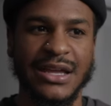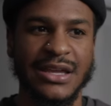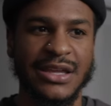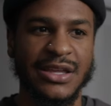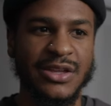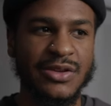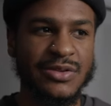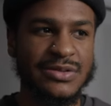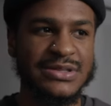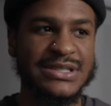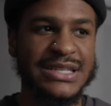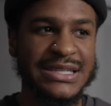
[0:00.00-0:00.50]

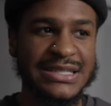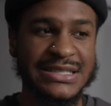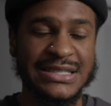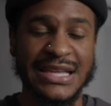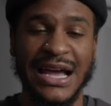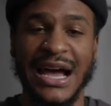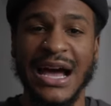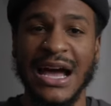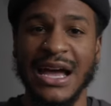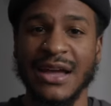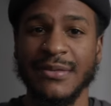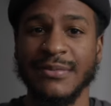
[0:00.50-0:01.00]
Use this
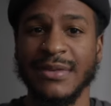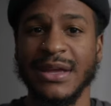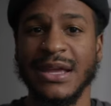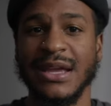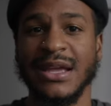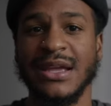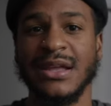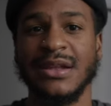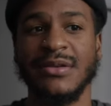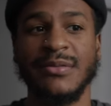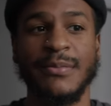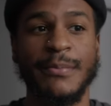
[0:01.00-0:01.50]
time
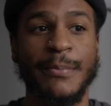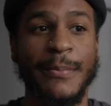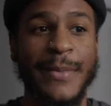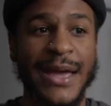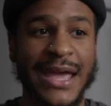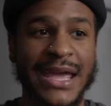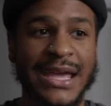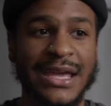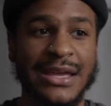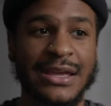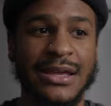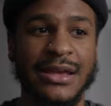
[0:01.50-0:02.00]
and
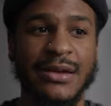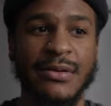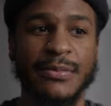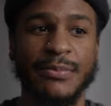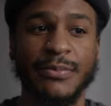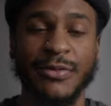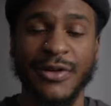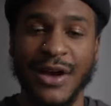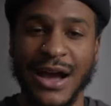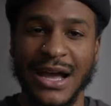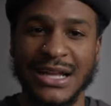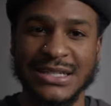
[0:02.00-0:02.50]
make
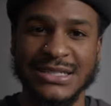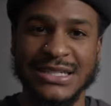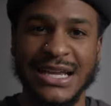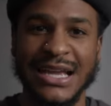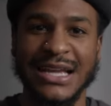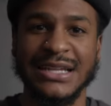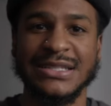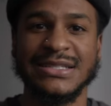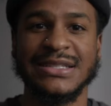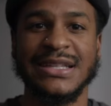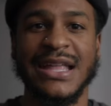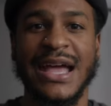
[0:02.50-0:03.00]

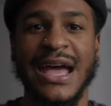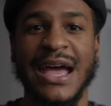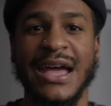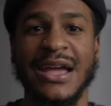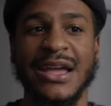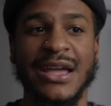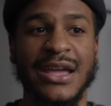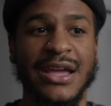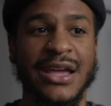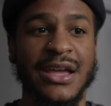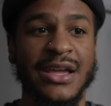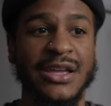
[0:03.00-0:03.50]
projects
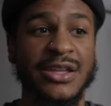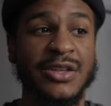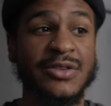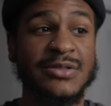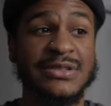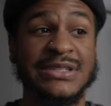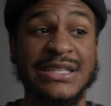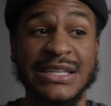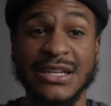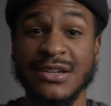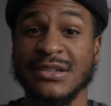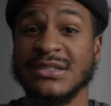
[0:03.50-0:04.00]
that you
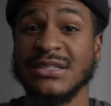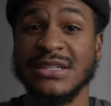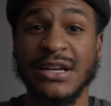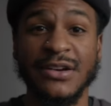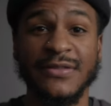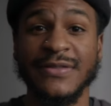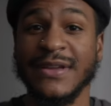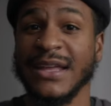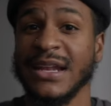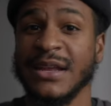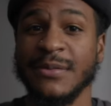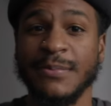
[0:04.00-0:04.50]
see
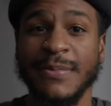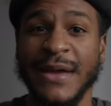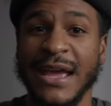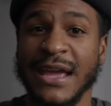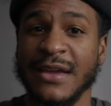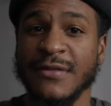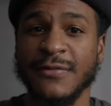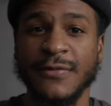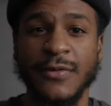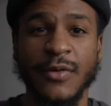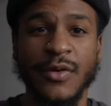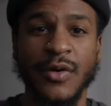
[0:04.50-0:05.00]
yourself getting
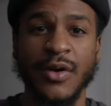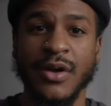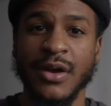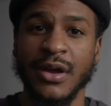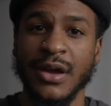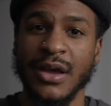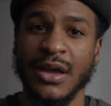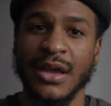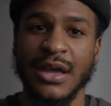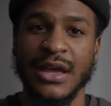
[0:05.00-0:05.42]
paid for.